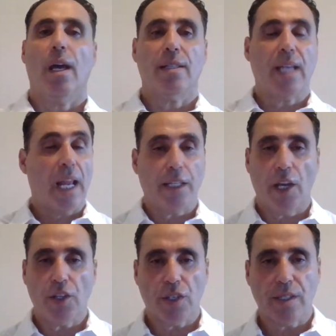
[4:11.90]
a
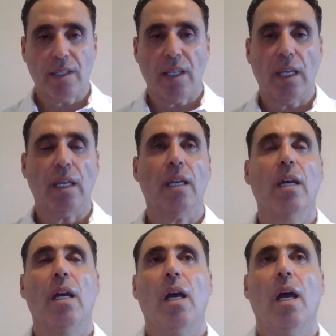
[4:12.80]
talent
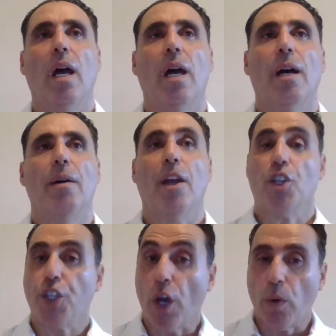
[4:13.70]
agency, a
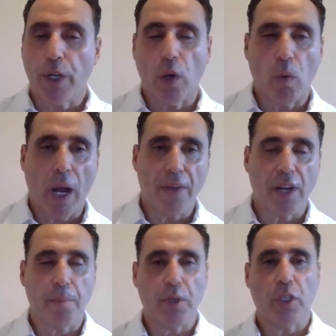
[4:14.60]
show in Hawaii
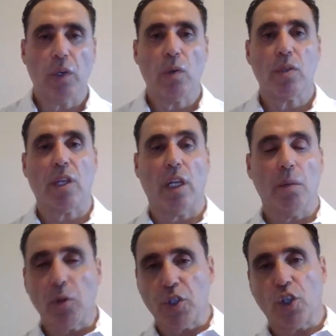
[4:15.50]
that I produced, a
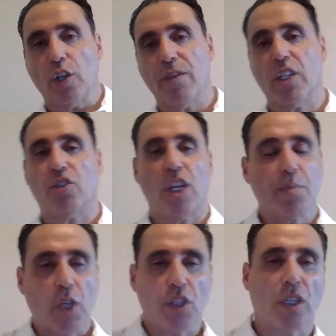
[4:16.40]
limo service, a
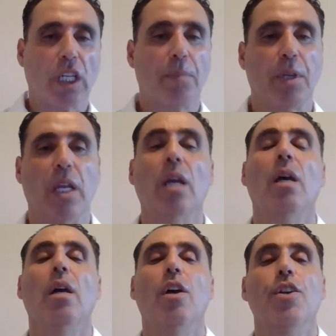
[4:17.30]
transportation company.
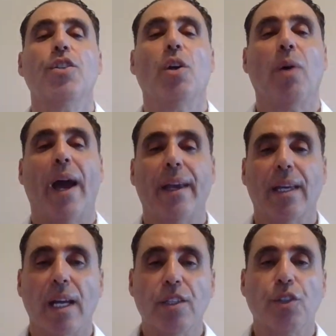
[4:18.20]
So
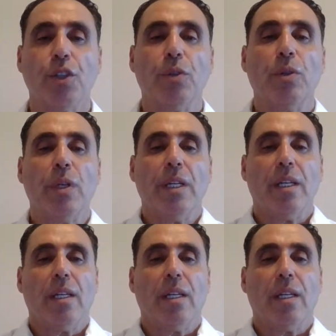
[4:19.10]
I got to